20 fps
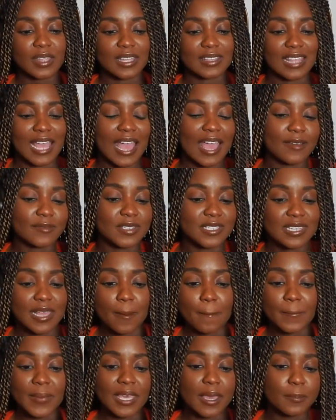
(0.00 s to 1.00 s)
that have
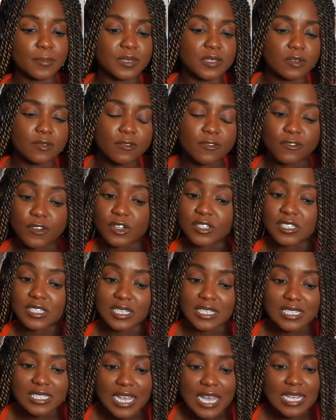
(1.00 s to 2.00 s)
set me up for
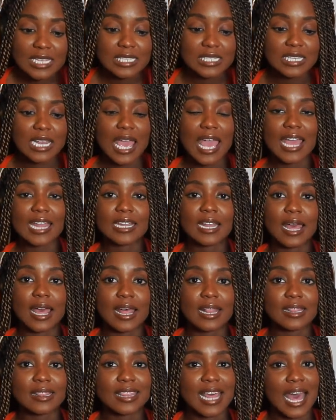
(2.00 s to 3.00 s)
success and
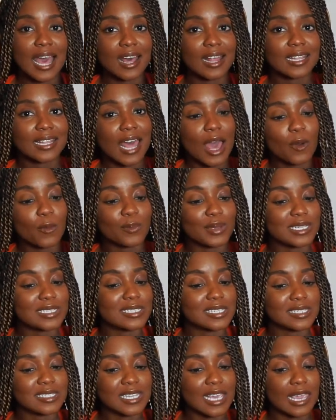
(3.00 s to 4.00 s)
that allow me
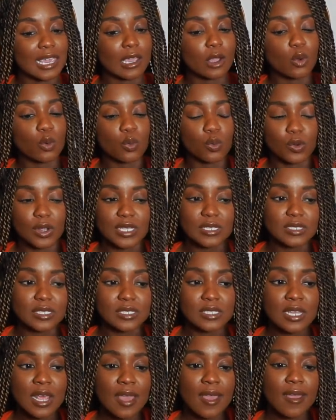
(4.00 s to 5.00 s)
to take
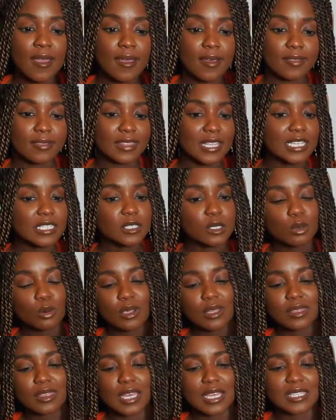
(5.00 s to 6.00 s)
risks. These
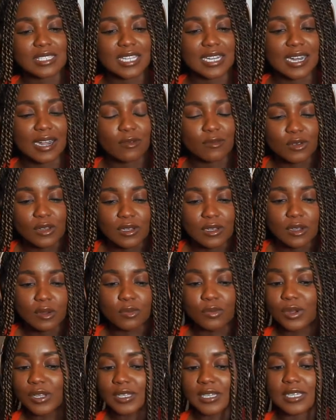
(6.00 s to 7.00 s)
three things that I re-
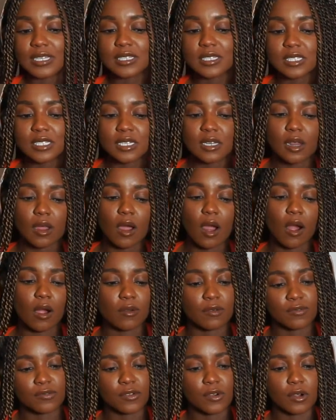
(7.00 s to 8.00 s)
released
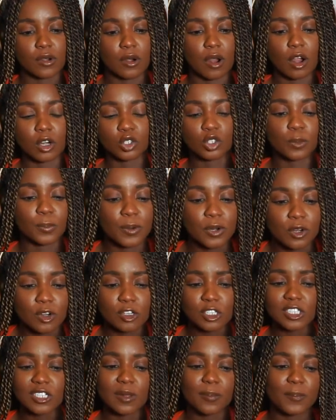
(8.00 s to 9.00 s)
are for
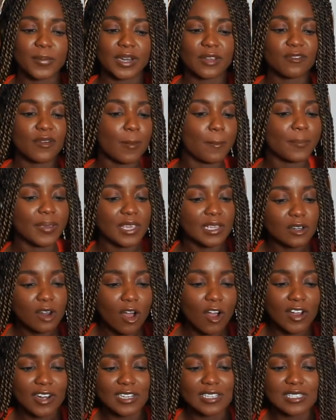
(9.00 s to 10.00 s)
entrepreneurship, but if I'm being
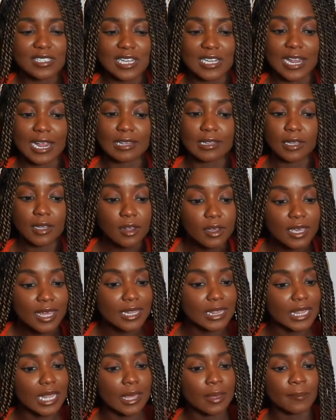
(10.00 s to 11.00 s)
honest and I look
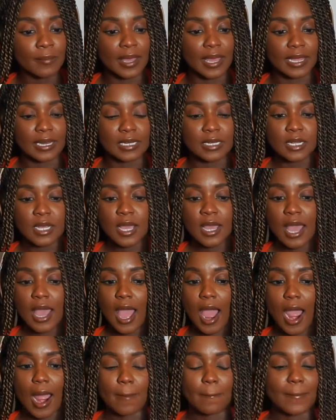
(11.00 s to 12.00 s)
at them and
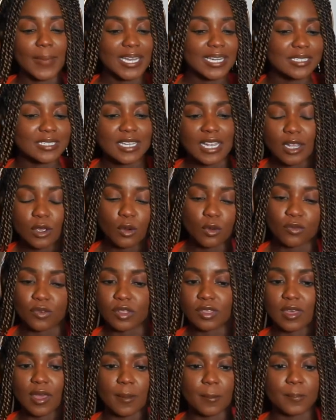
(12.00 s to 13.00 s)
I meditate over
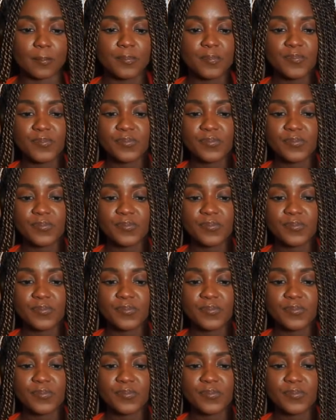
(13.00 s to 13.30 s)
them,